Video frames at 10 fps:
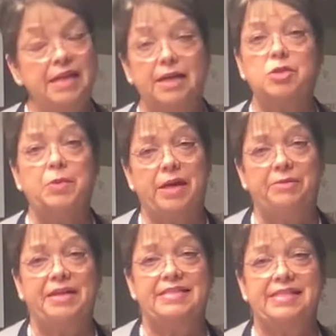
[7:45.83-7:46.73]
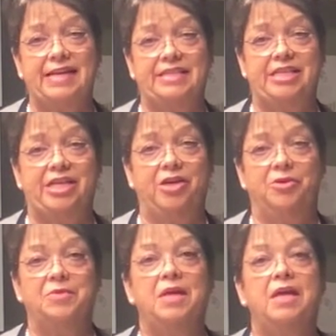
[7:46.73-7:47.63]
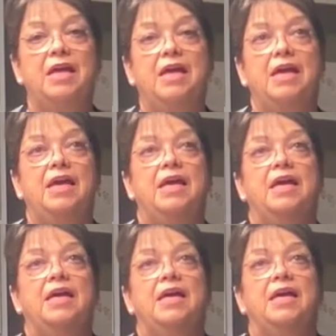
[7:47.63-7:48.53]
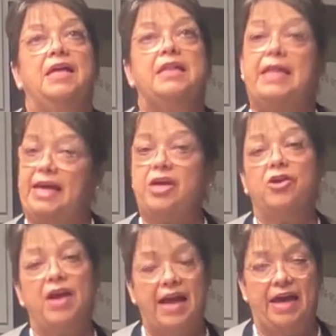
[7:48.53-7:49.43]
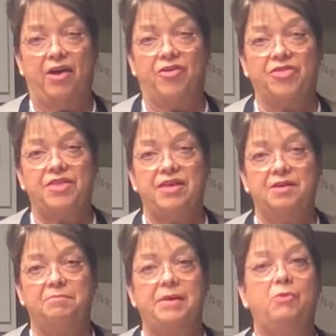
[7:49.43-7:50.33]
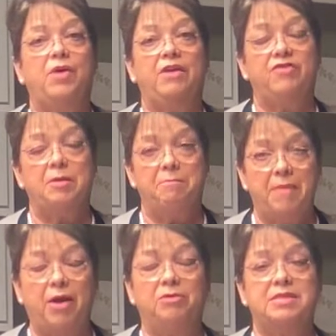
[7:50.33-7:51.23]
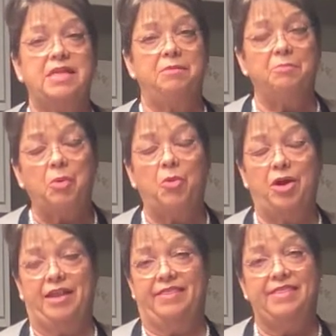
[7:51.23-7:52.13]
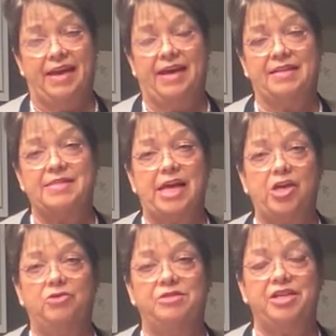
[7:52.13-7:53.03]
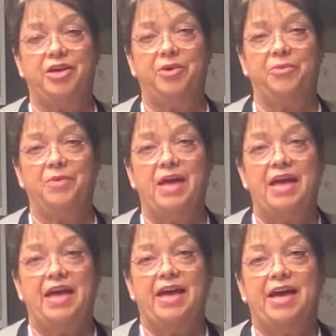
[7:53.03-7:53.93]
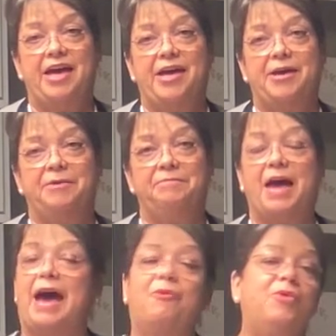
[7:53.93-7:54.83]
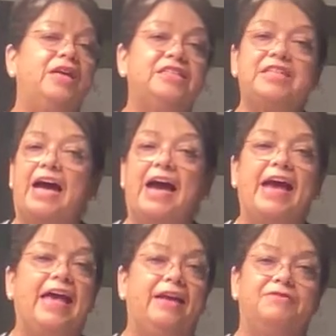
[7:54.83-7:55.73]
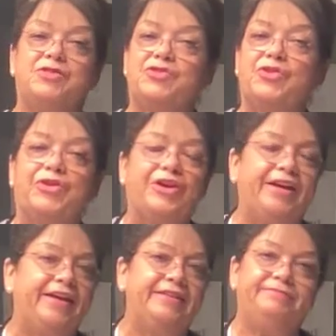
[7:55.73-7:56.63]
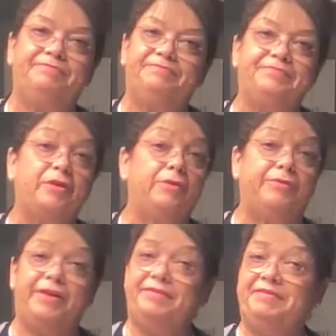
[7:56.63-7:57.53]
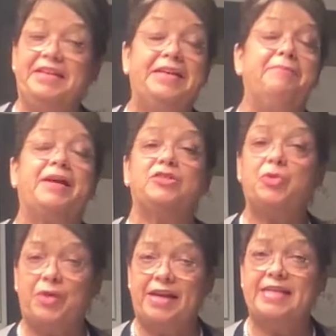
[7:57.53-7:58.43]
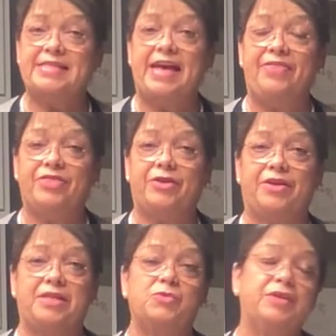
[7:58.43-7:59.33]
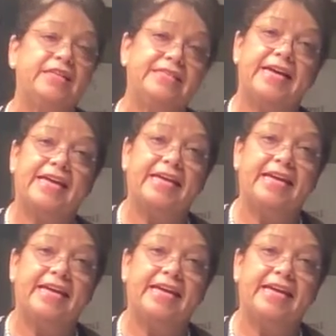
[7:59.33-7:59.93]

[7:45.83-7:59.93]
here's what I want to say to you. Let your health be one of the most important things that you do. I wish I had have started in my 20s and 30s really taking